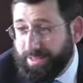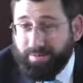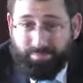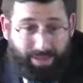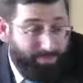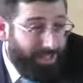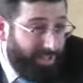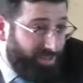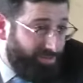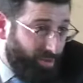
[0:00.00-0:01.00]
Maybe I'll
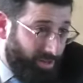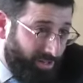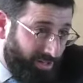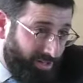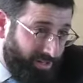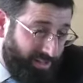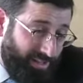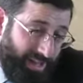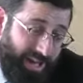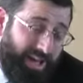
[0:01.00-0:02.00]
live longer.
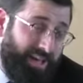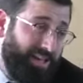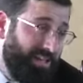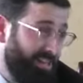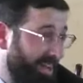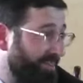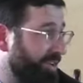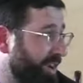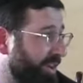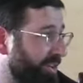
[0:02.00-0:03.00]
Hey, you never
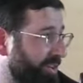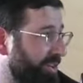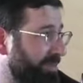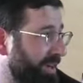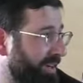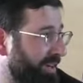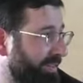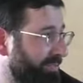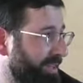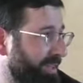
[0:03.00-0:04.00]
know. You know, in America,
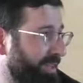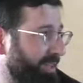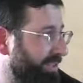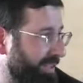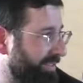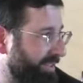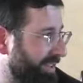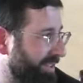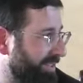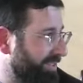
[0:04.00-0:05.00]
you never heard
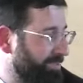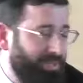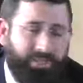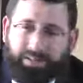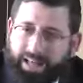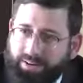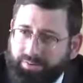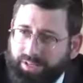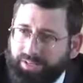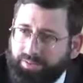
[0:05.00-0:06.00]
that? You play the
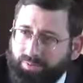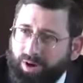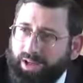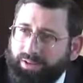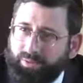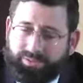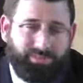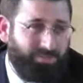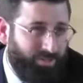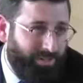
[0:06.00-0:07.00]
lottery. Why? What's the
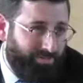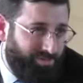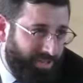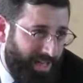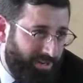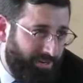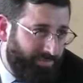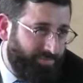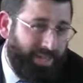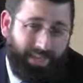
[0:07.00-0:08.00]
slogan for lotto?
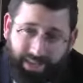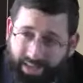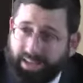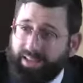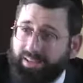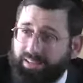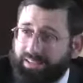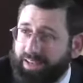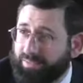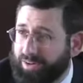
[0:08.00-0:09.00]
Hey, you
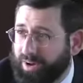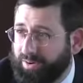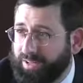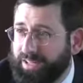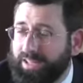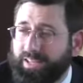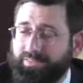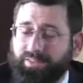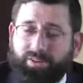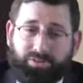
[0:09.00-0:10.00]
never know.
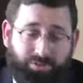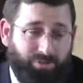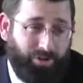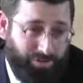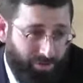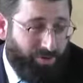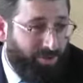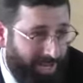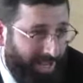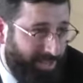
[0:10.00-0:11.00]
Even though you do know, you know
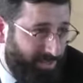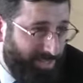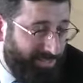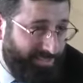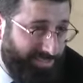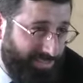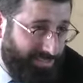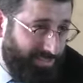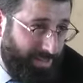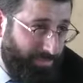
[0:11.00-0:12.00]
you're not going to win. It's
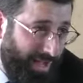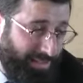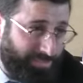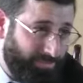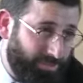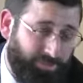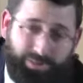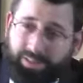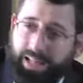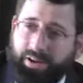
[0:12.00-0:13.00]
statistically impossible to
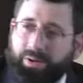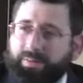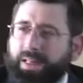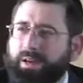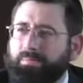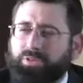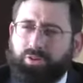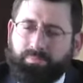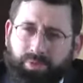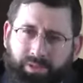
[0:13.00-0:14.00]
win the lottery. But there
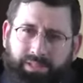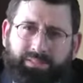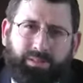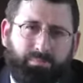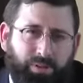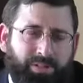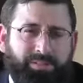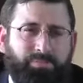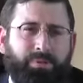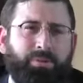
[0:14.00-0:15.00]
are millions and billions
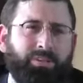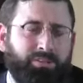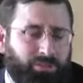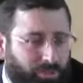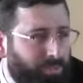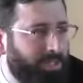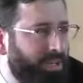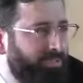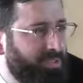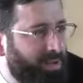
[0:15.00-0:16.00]
of people who are stupid
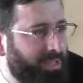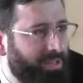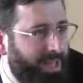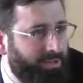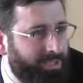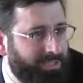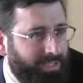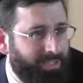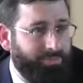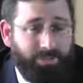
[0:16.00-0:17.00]
enough to buy the lottery
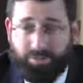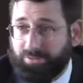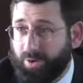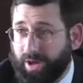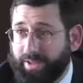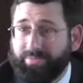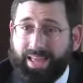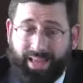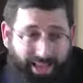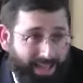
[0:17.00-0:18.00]
ticket because why?
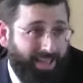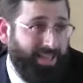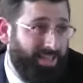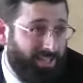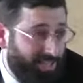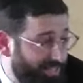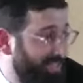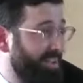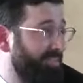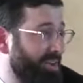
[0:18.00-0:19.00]
Hey, you
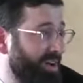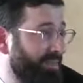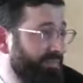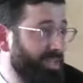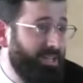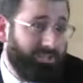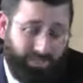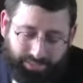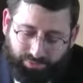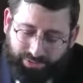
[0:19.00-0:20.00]
never know. So
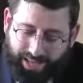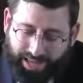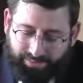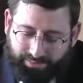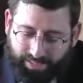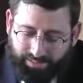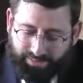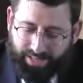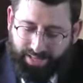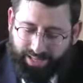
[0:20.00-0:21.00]
that's what the ant
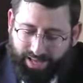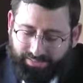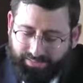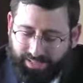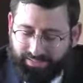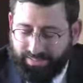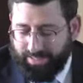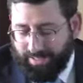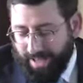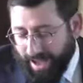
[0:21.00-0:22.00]
says. The ant says,
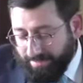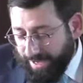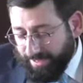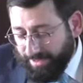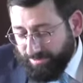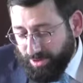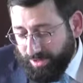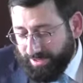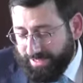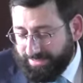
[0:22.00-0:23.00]
I might live
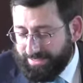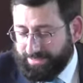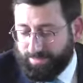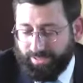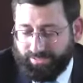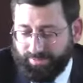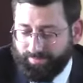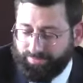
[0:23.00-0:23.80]
longer than six months.